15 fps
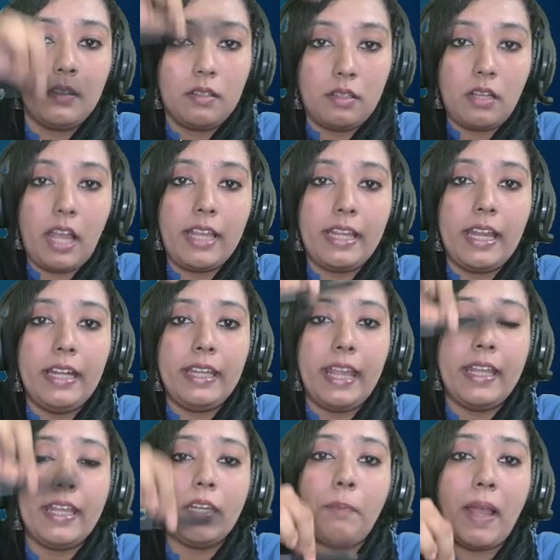I can
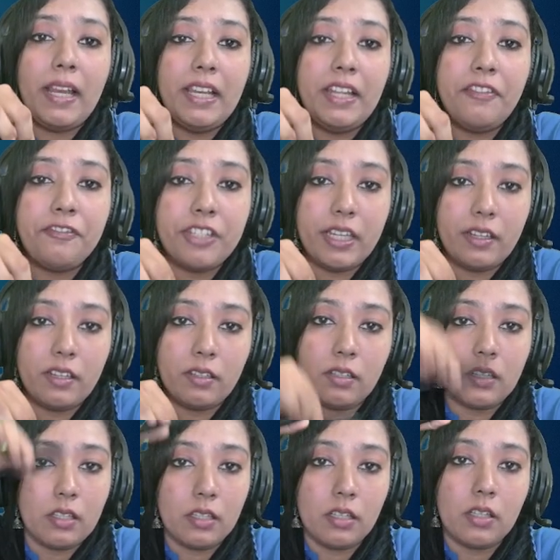take it by lifting.
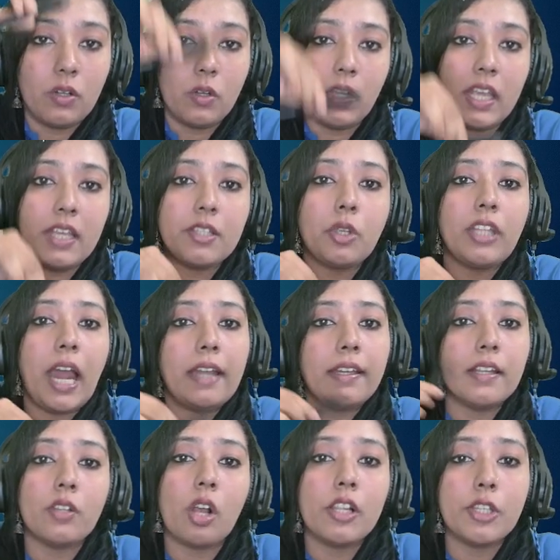Okay, so that
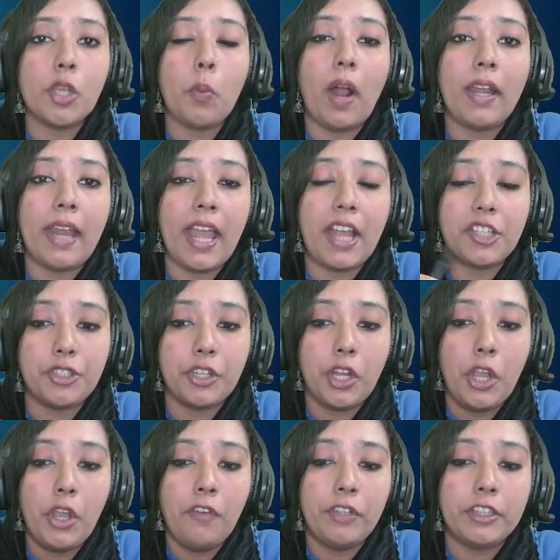is also one action.
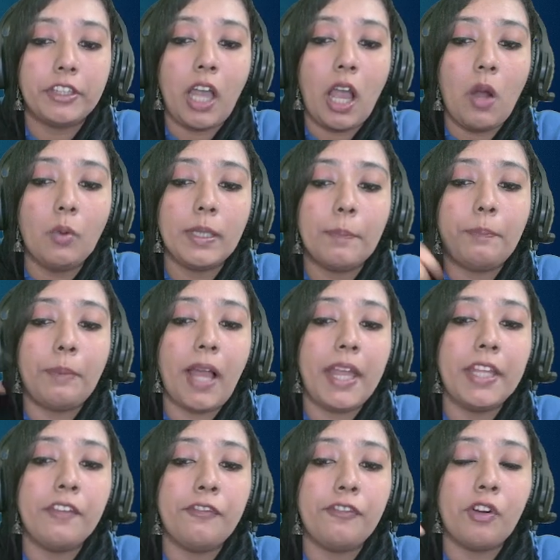Without
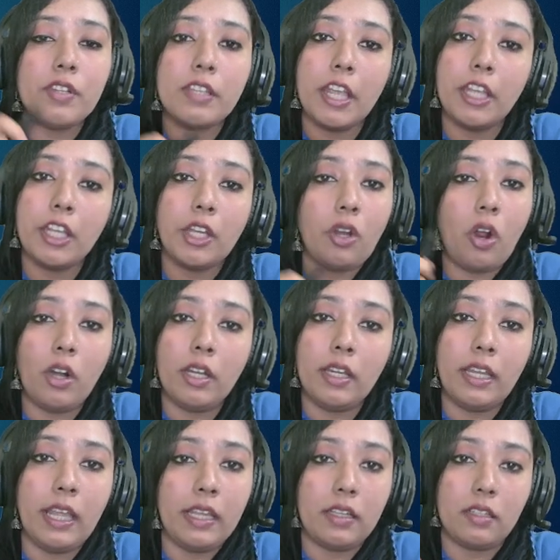applying force, I cannot
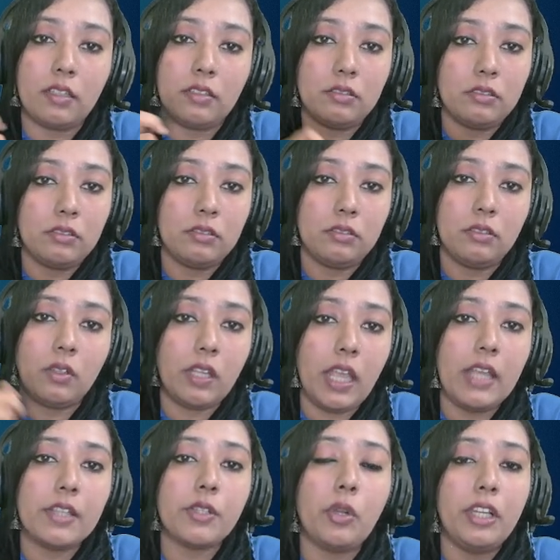take. Okay,
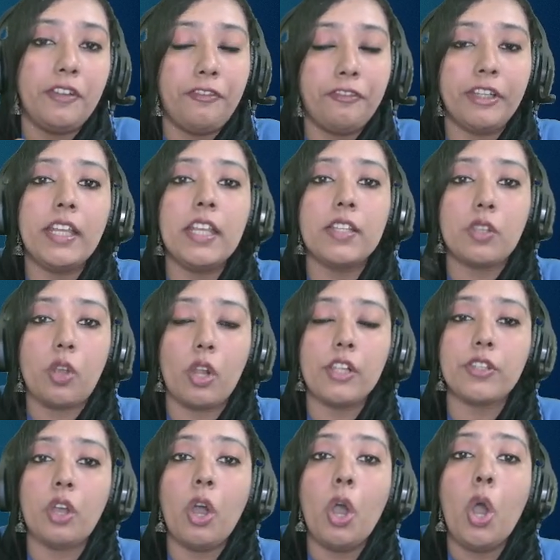so lifting is
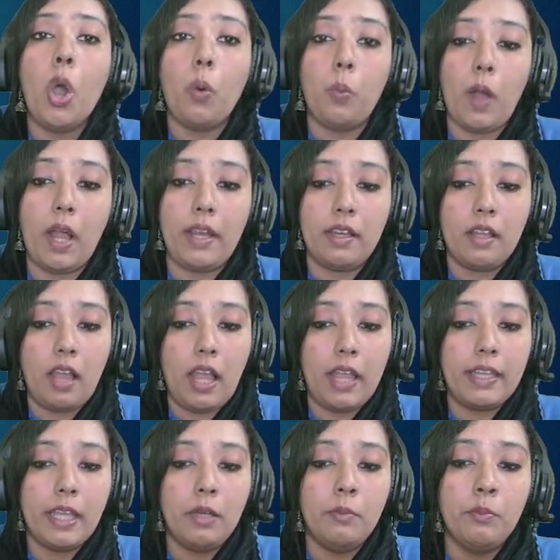also one. I
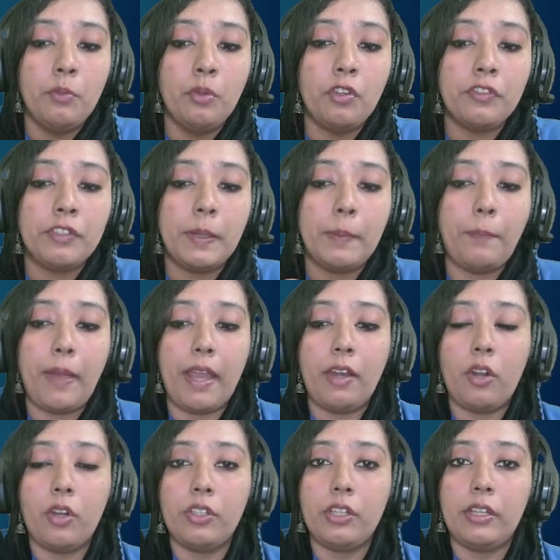can move the pen
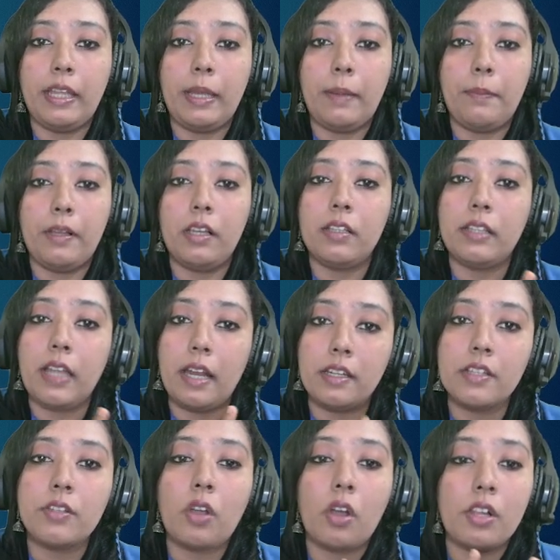on the table. That
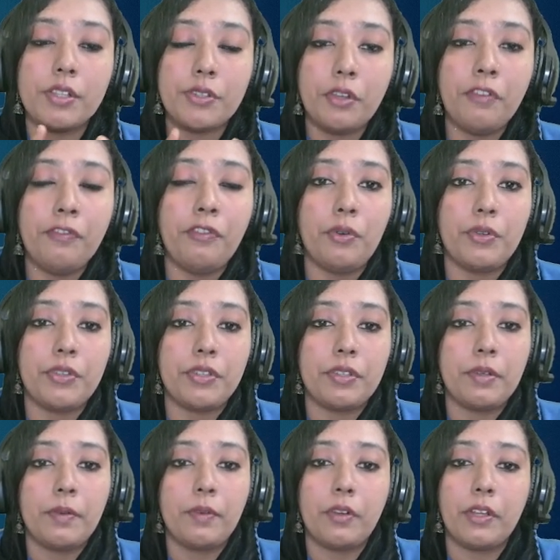is also force.
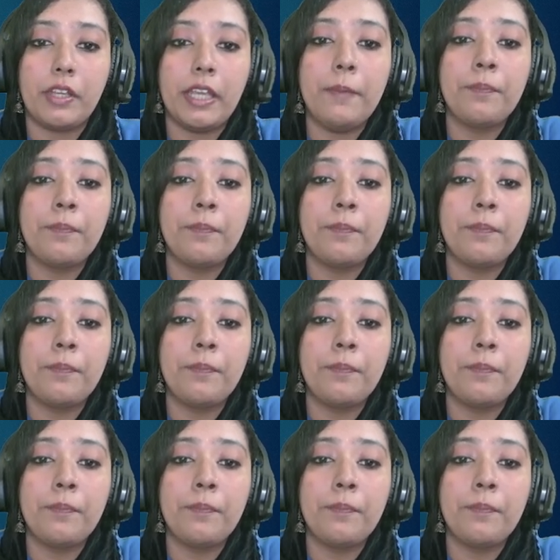Okay,